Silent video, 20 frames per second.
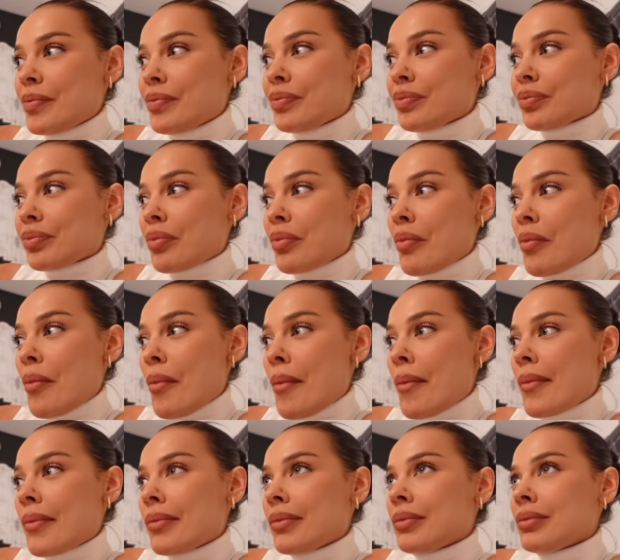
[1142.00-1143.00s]

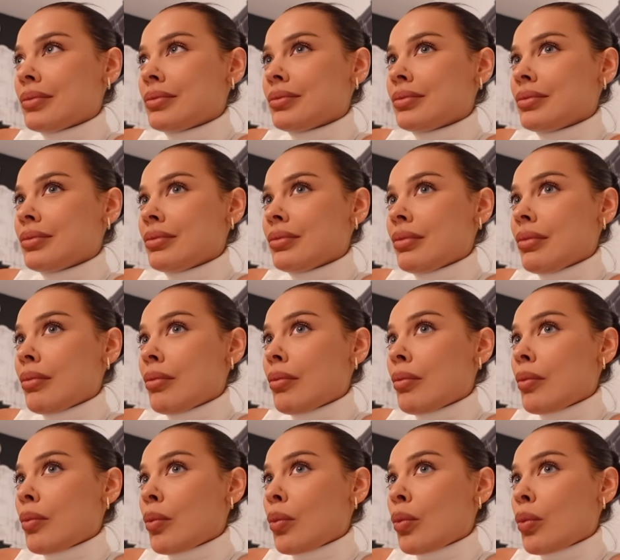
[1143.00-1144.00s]

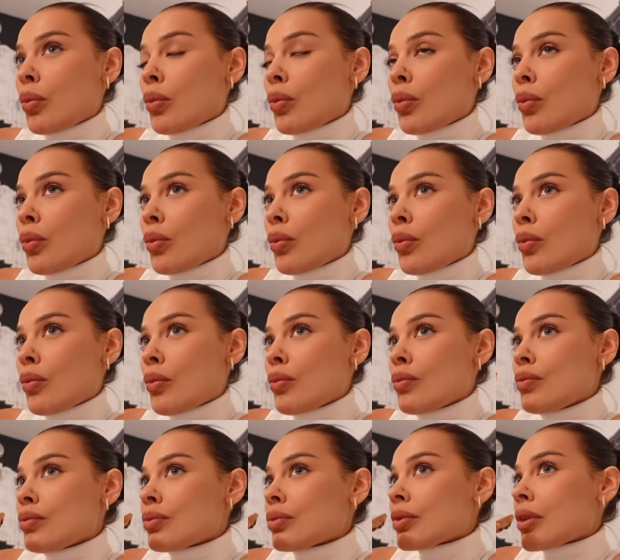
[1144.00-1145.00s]

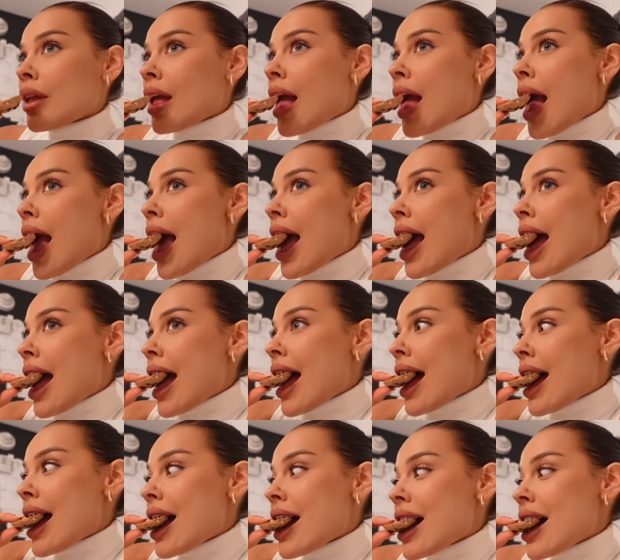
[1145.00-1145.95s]
No one is speaking in this clip.